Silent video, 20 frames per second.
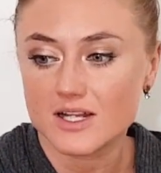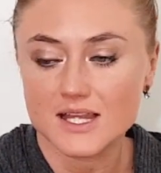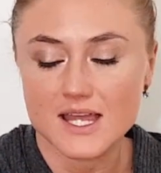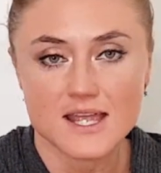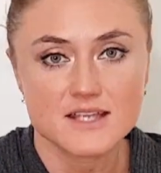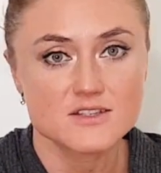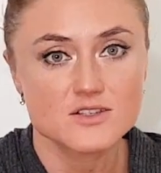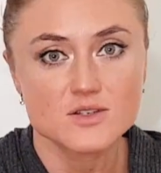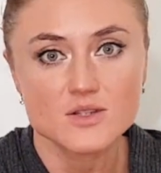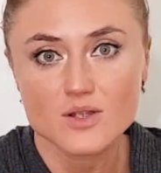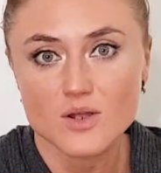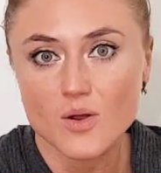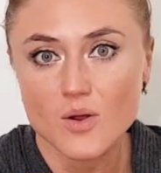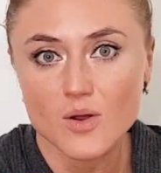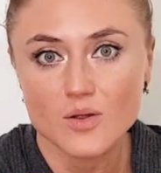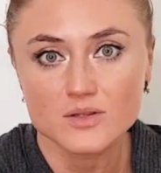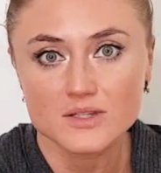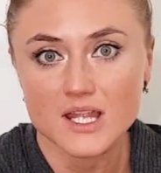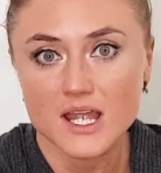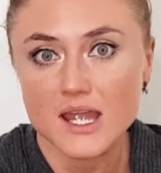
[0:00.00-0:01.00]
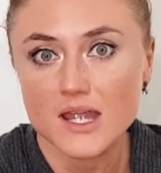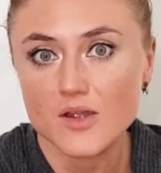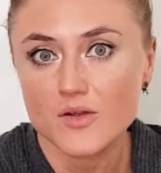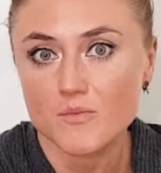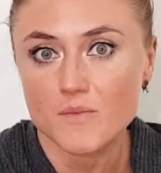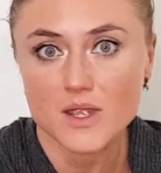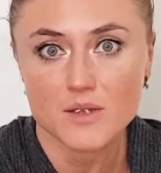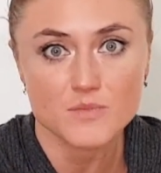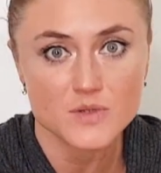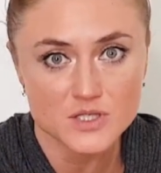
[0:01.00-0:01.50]
last you the whole day or
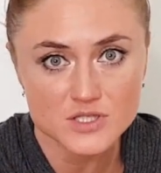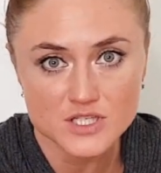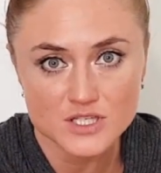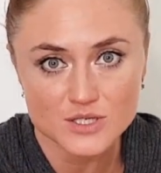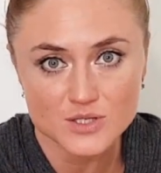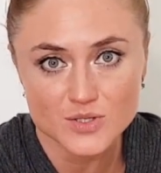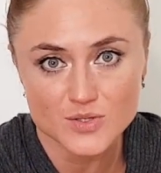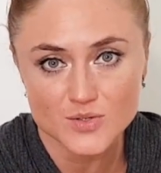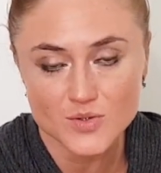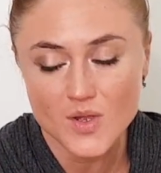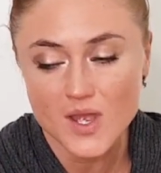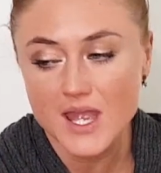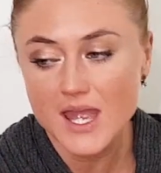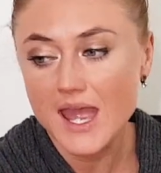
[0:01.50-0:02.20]
maybe two,